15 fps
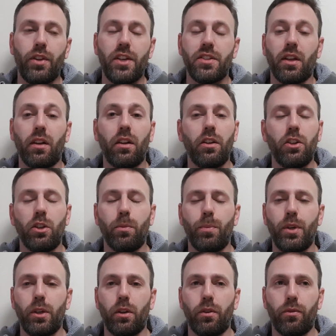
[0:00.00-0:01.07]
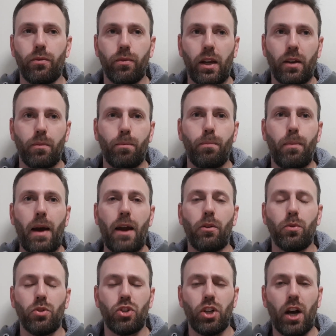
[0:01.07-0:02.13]
There's a little bit of like
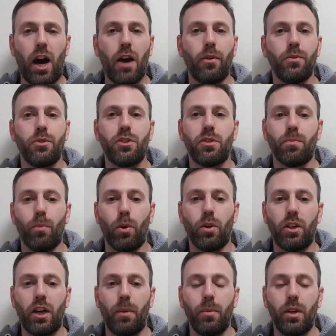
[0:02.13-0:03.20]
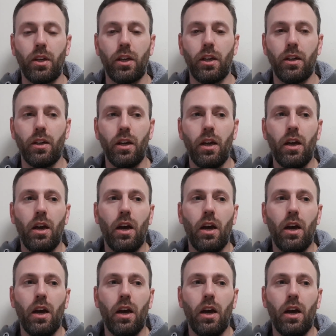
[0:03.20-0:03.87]
barrel char and smoke coming in,